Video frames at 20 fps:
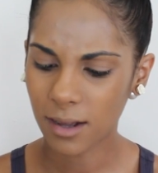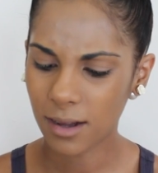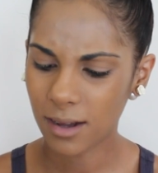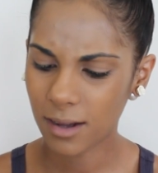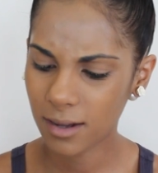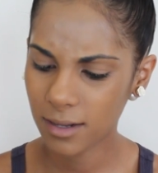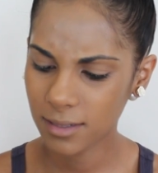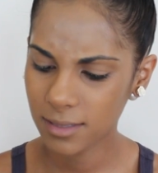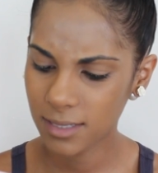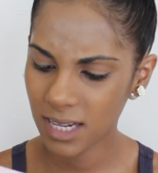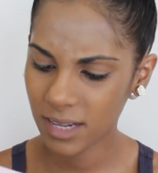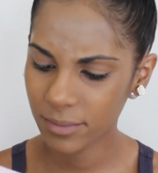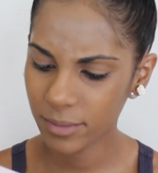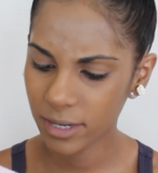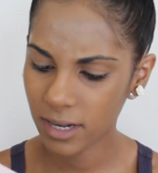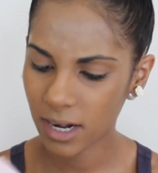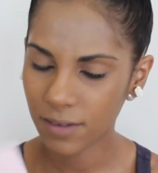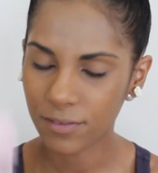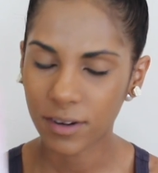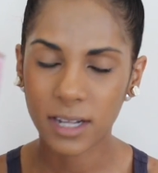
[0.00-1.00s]
Oh, damn
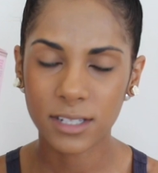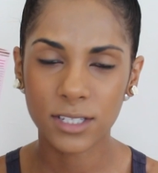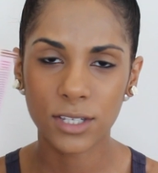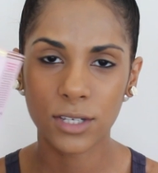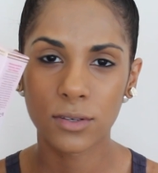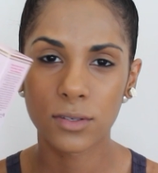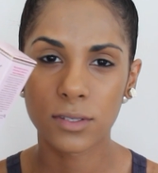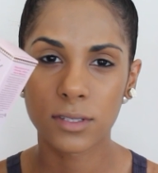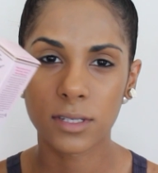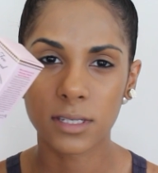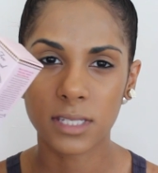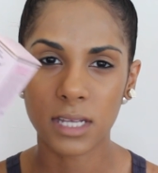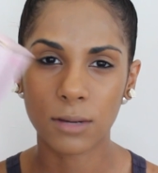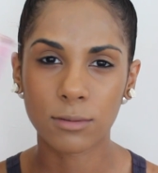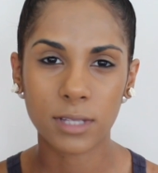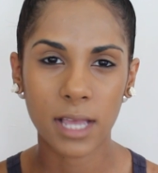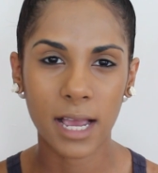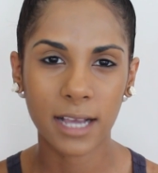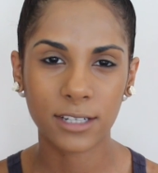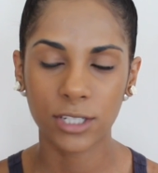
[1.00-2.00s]
it. I forgot to use this. I
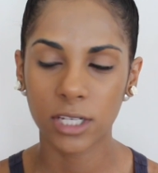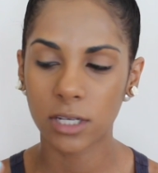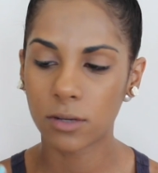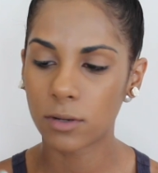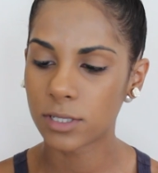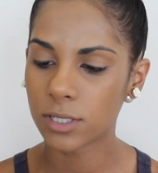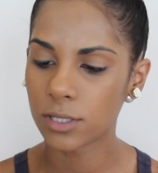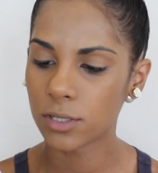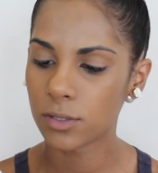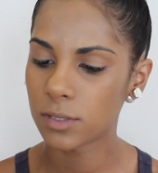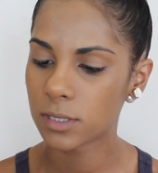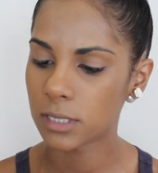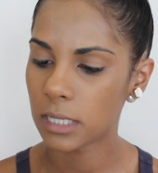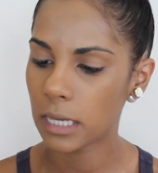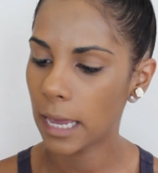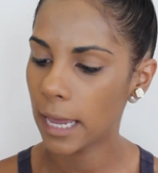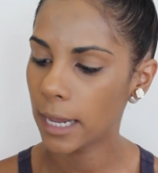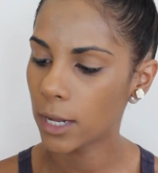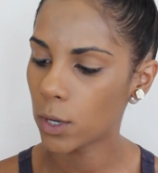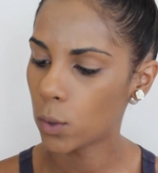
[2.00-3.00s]
was actually going to use
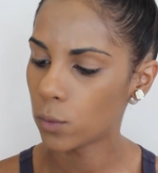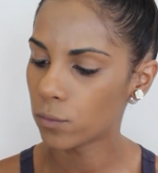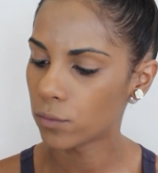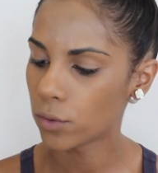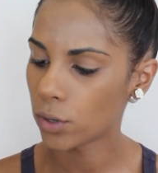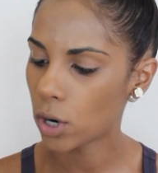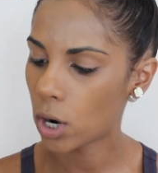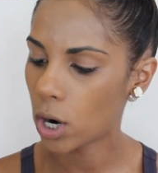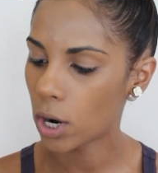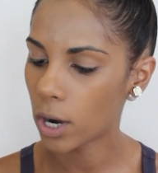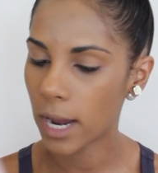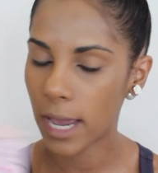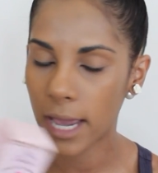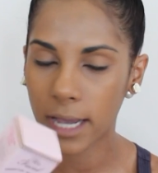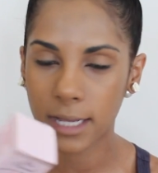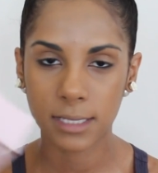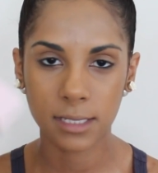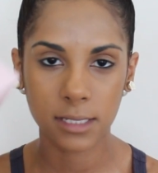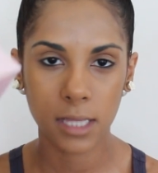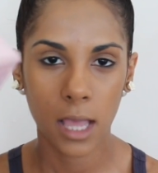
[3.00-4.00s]
the Hangover
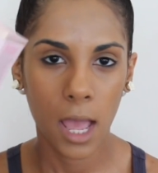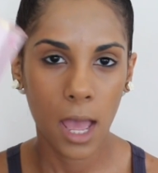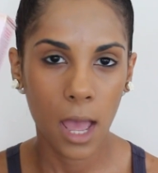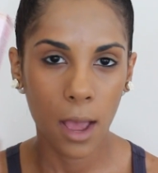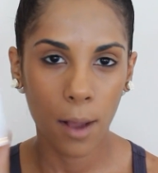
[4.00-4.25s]
RX